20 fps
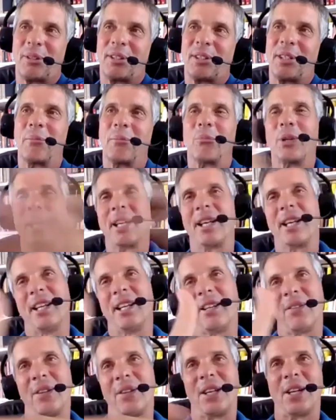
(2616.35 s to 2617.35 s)
but then bringing
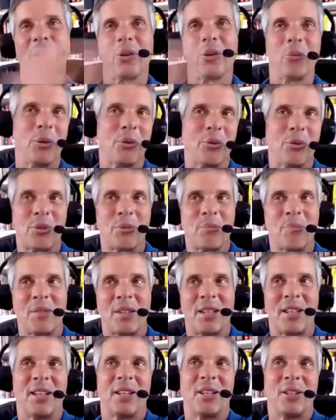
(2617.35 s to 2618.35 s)
in the other ones
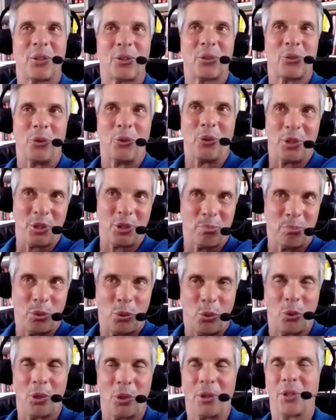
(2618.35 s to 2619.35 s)
through this
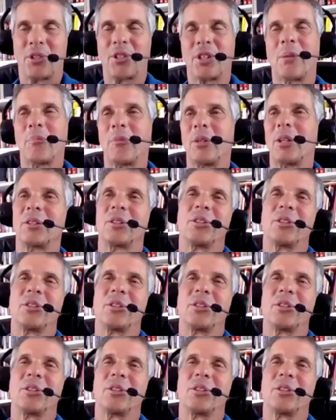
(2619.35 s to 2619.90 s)
board or something.